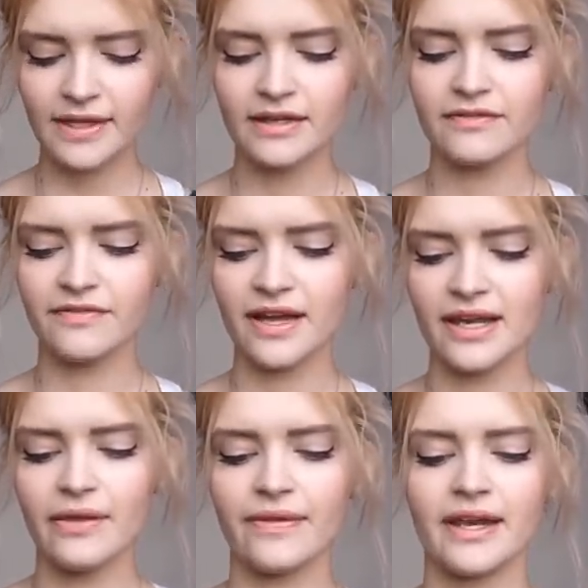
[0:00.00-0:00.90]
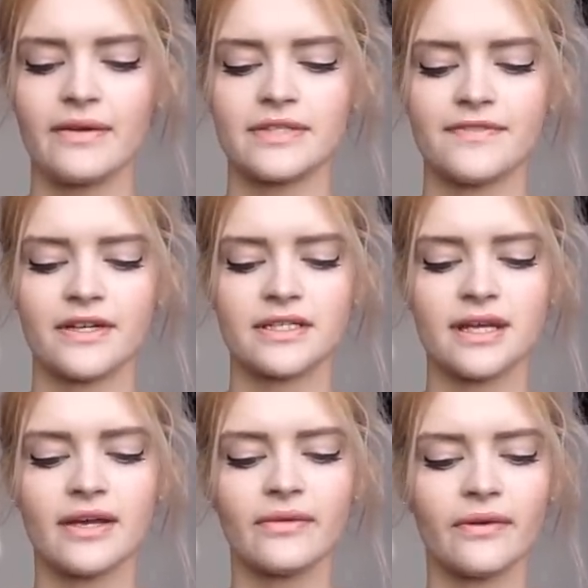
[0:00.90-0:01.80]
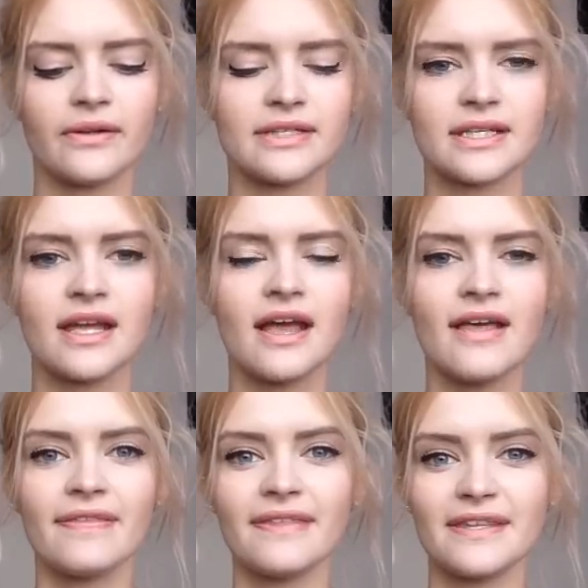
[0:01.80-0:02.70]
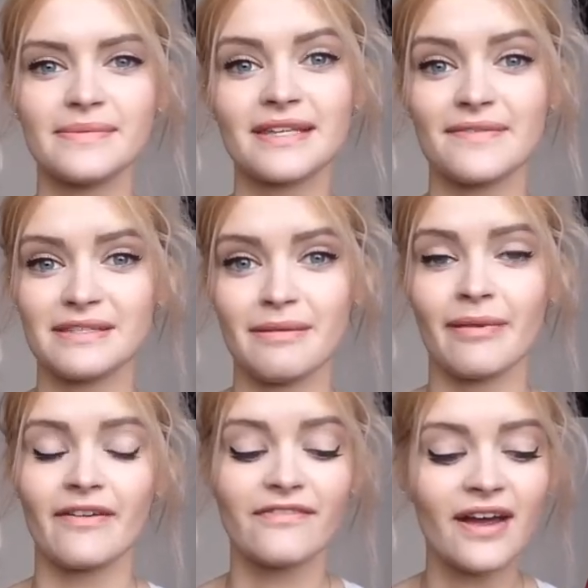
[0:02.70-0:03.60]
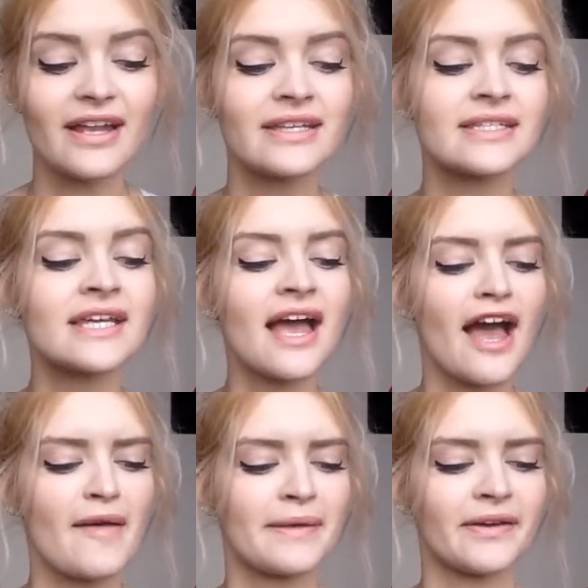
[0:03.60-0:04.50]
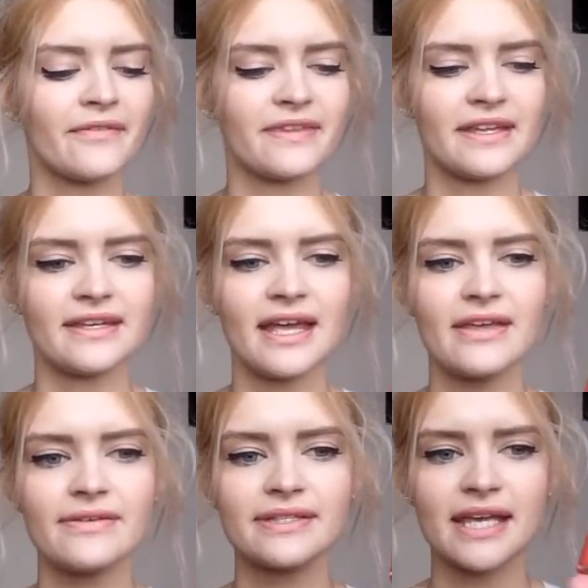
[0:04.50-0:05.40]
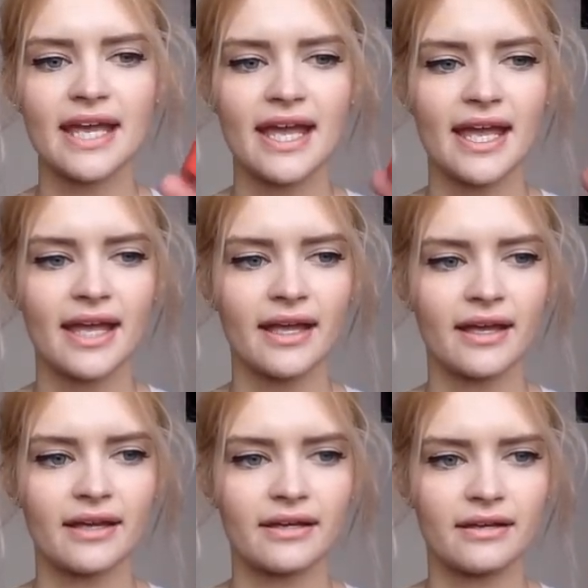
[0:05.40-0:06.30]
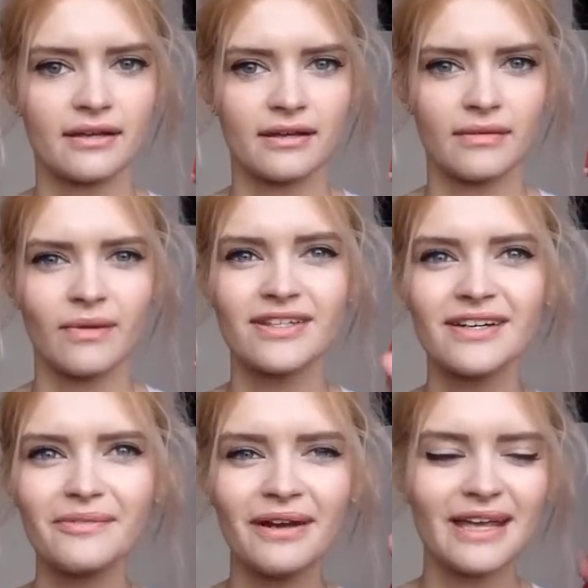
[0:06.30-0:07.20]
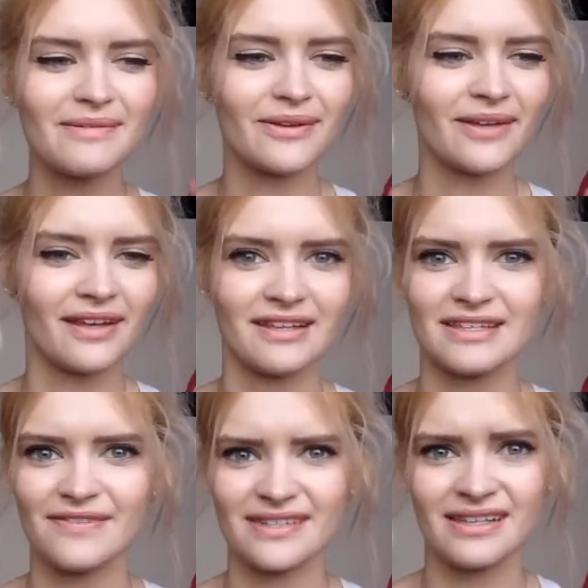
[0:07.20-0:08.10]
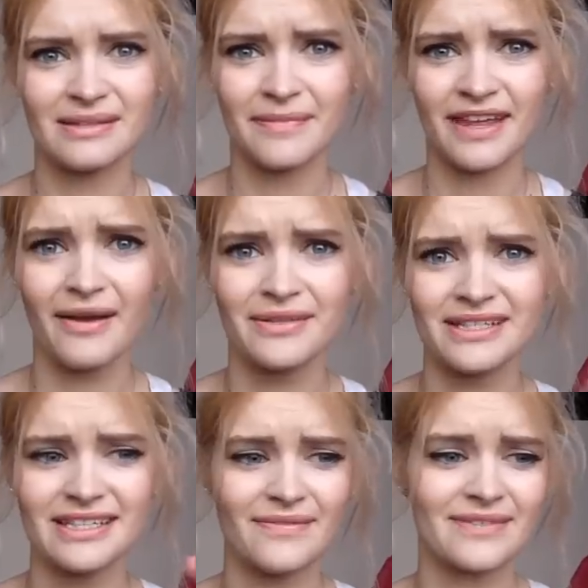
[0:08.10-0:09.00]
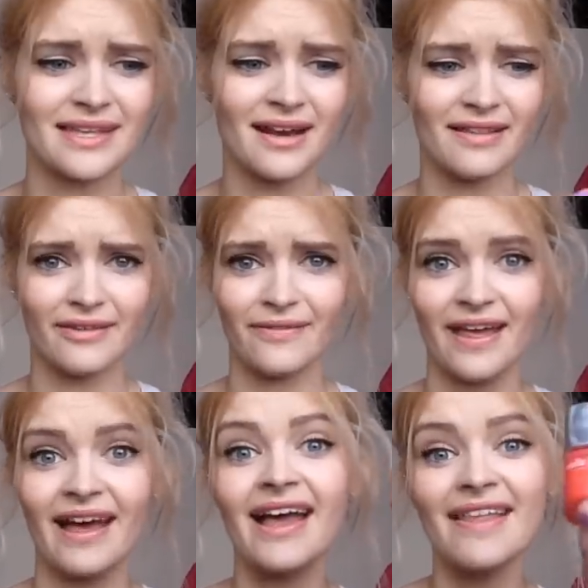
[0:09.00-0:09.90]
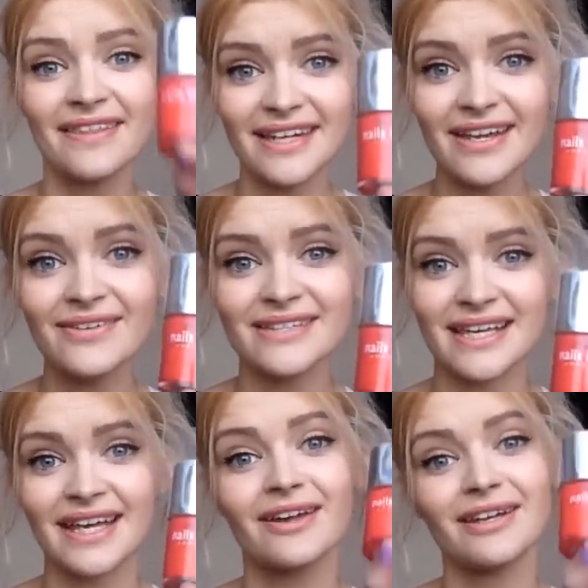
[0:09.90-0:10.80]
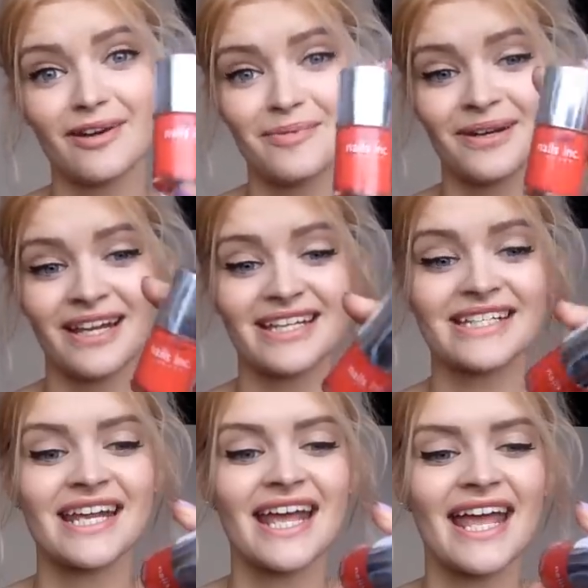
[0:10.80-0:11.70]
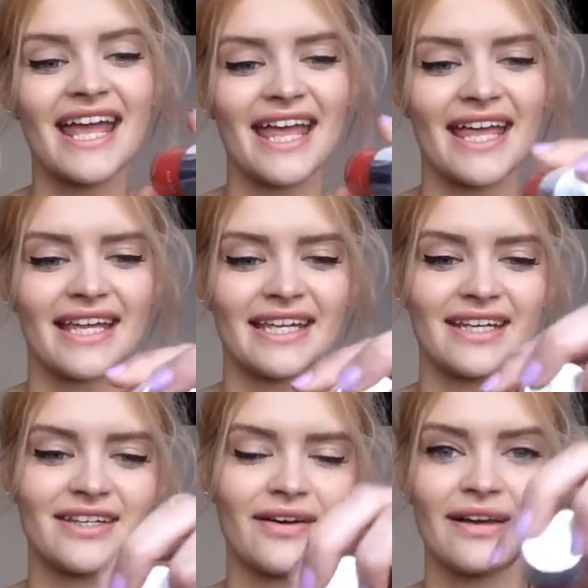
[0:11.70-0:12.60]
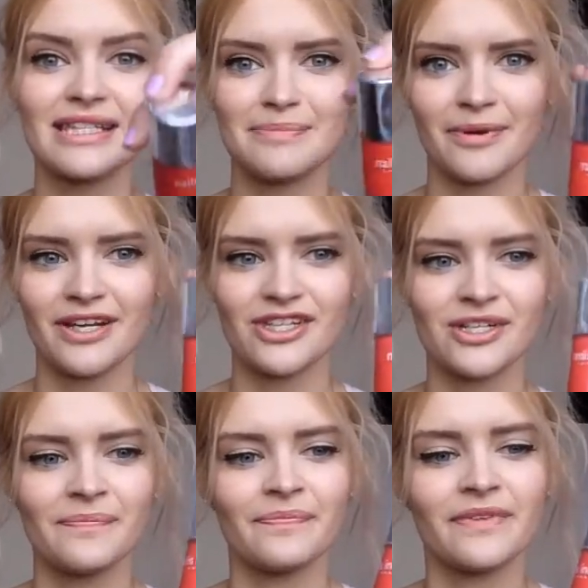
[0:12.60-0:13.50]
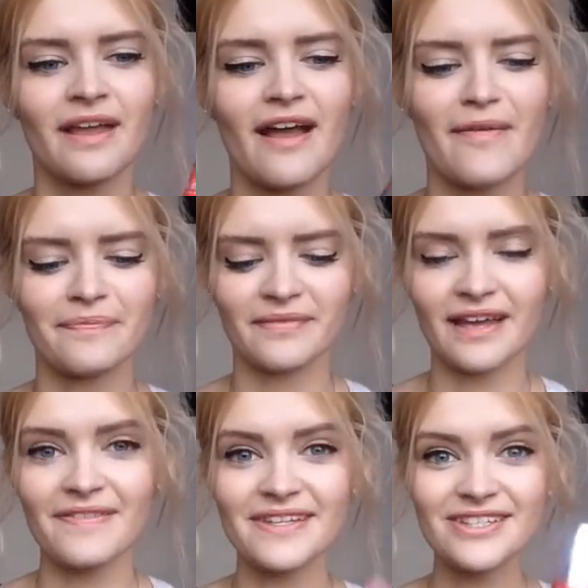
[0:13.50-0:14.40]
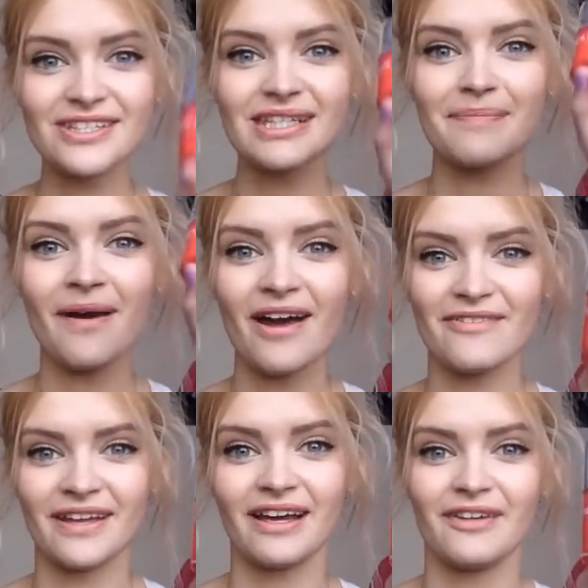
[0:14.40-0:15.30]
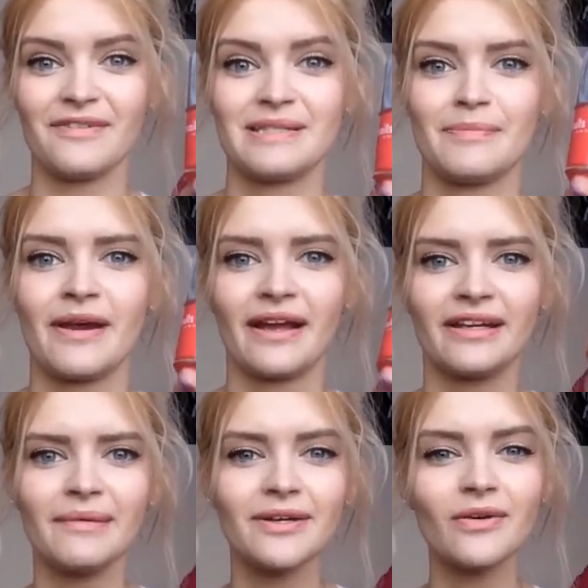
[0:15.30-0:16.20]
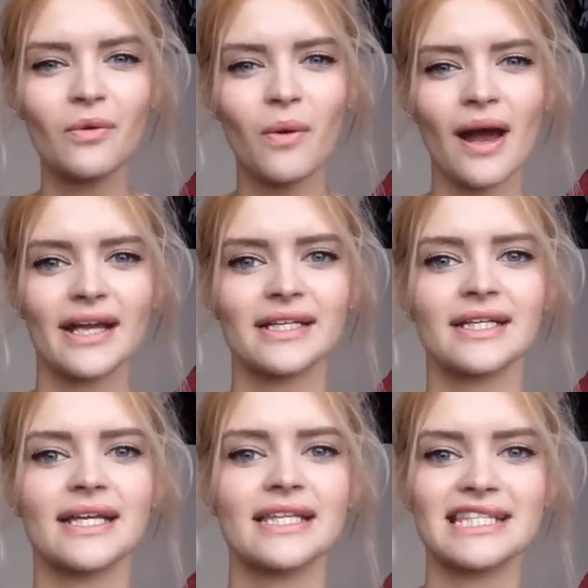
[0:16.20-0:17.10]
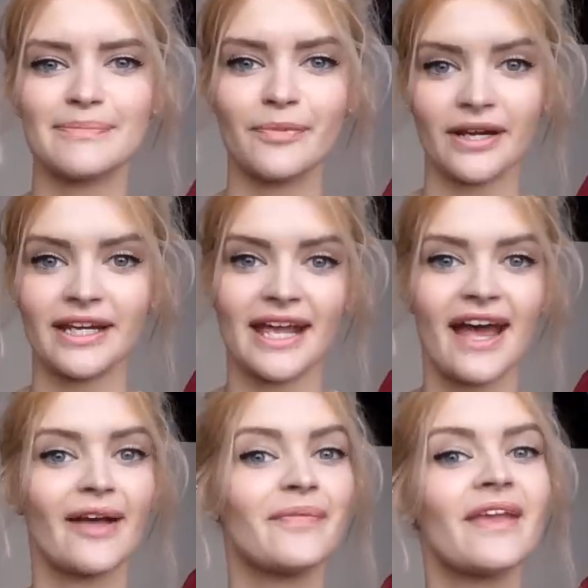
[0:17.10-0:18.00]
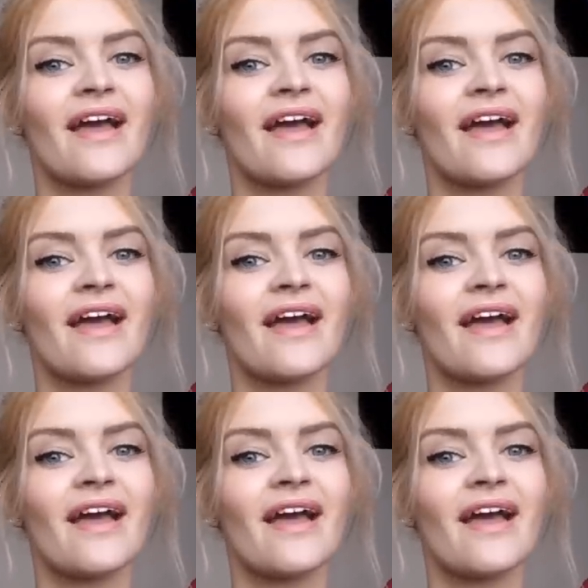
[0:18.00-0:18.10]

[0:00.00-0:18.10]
And finally, on the nails front, I got, this was given to me by a friend, and I got the Nails Ink, well, I don't know why I keep looking as if it says something else. It doesn't even say anything on there. The Nails Ink Nail Polish in Knightsbridge. And this is just a perfect colour for spring. I know we're not quite in spring yet.